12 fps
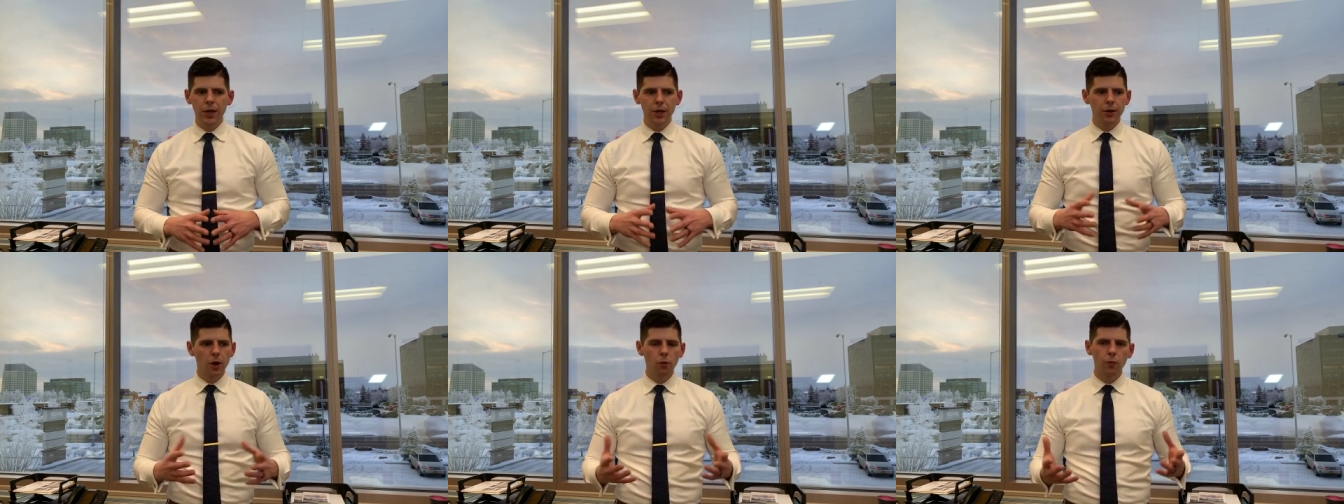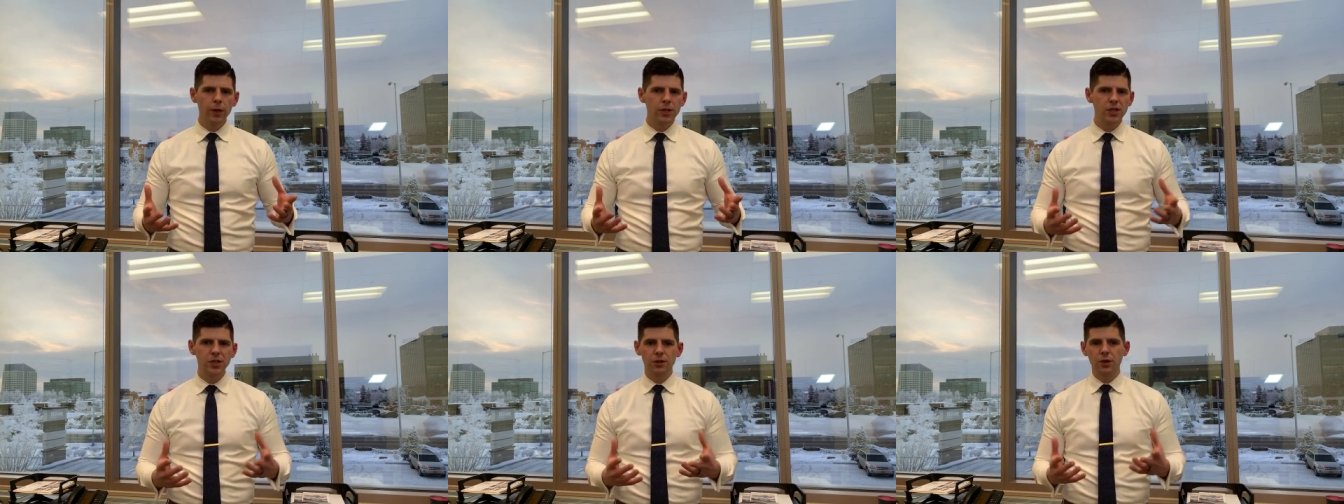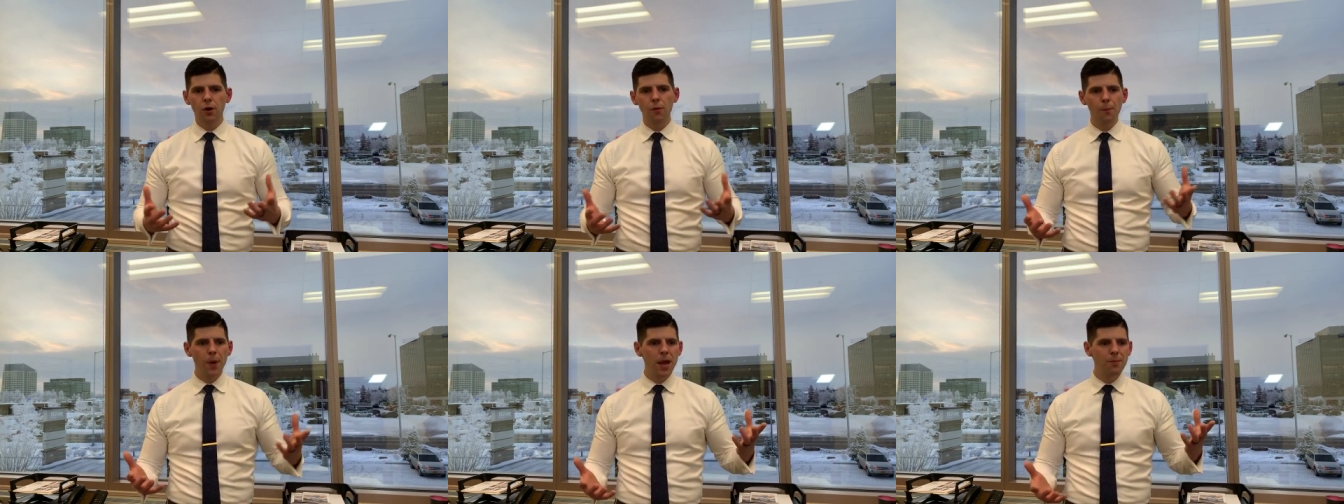you know, rents, you know,
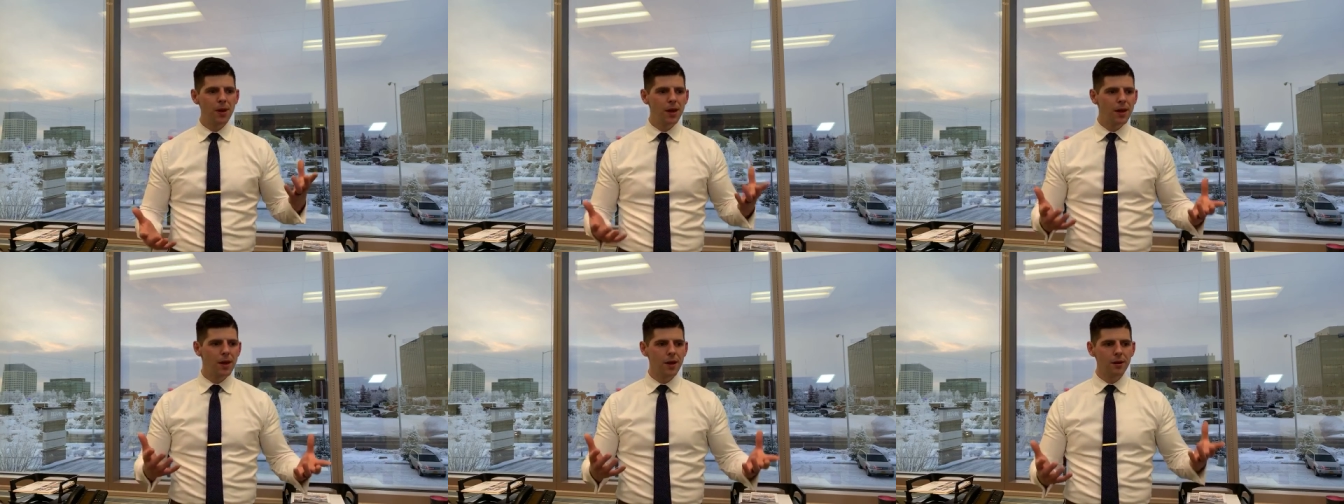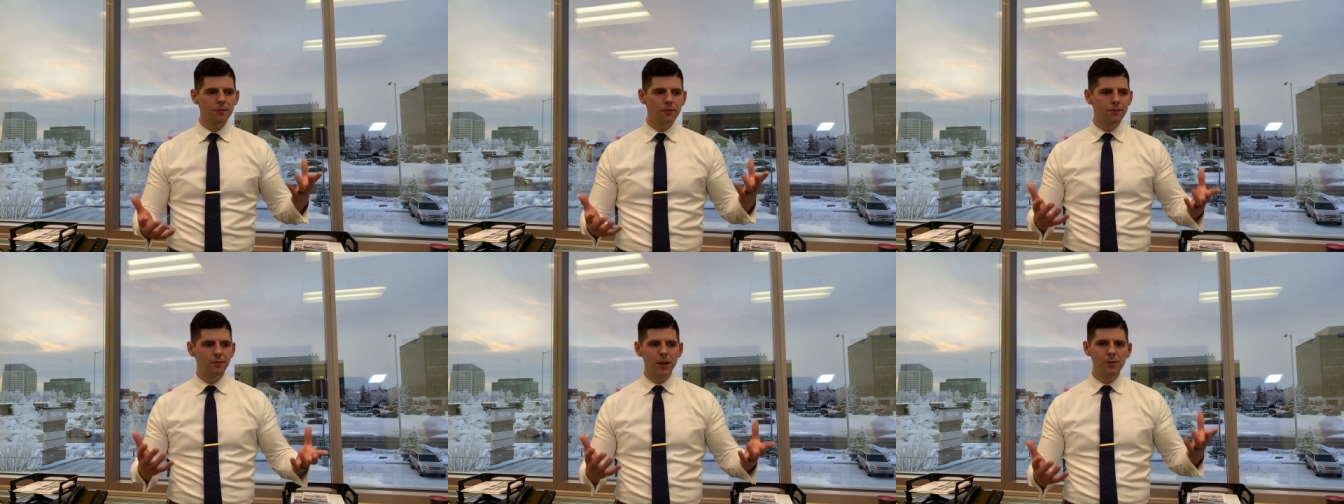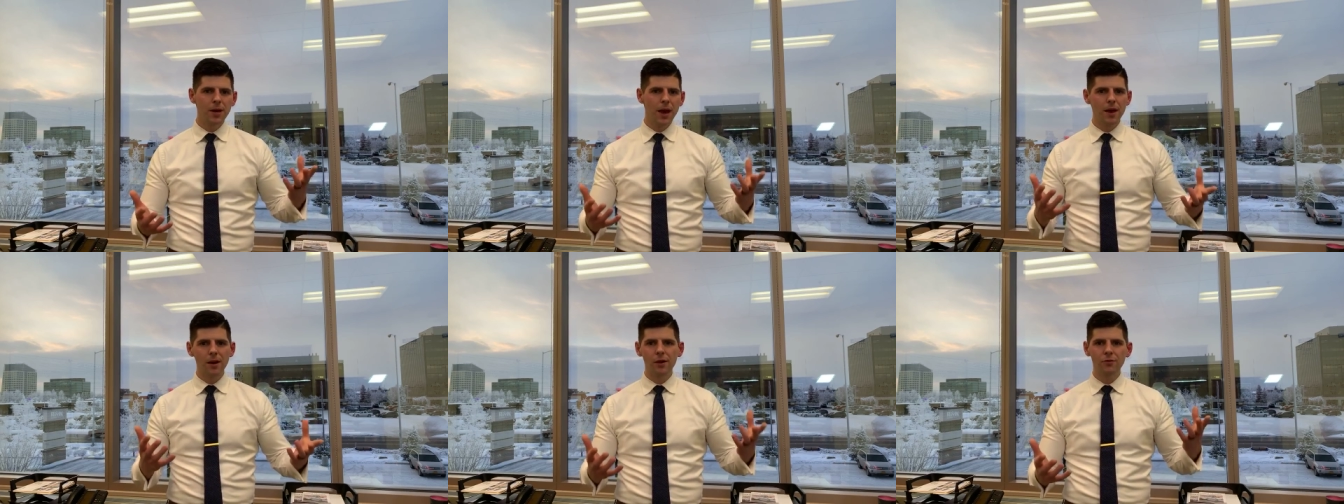maybe maybe
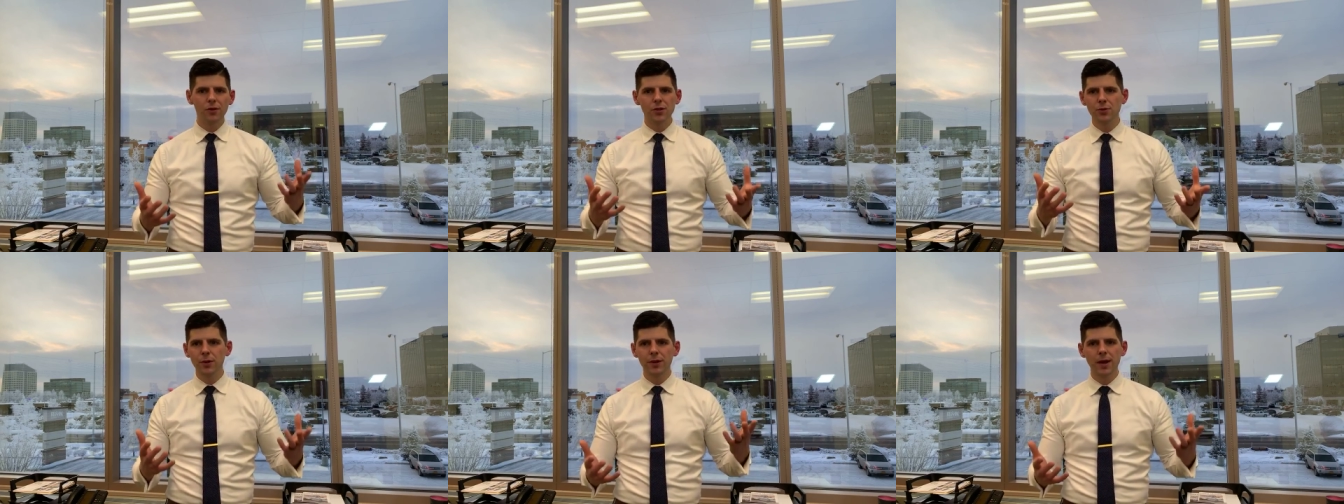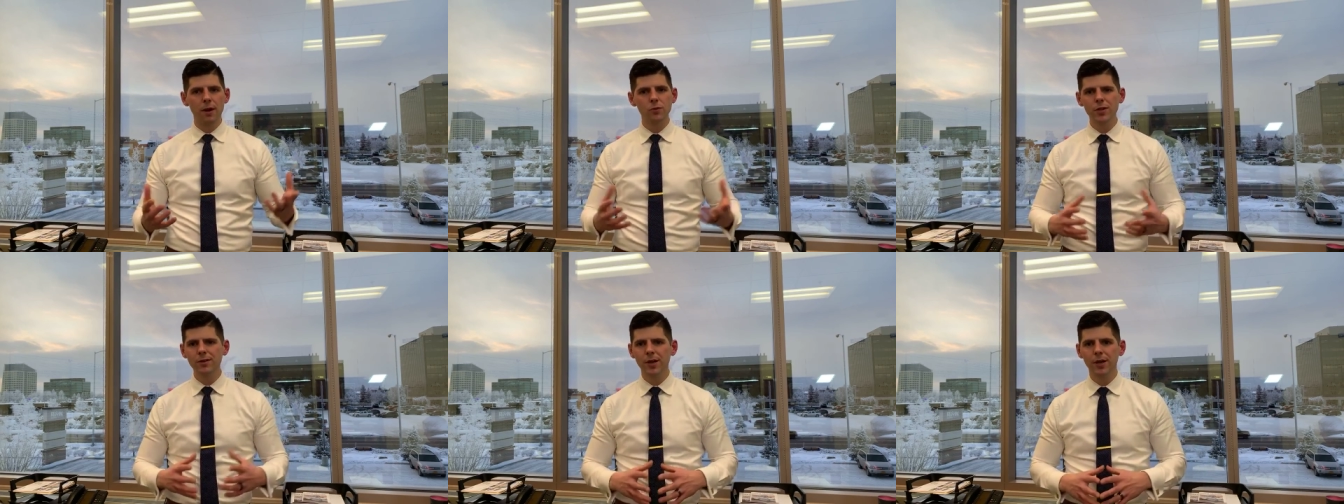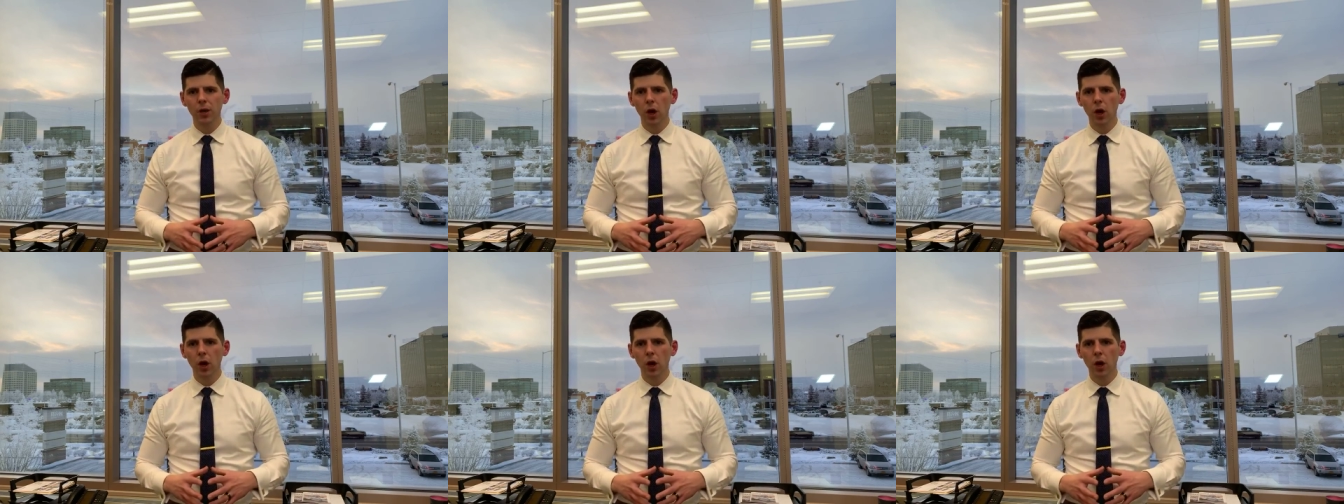eight hundred to a thousand.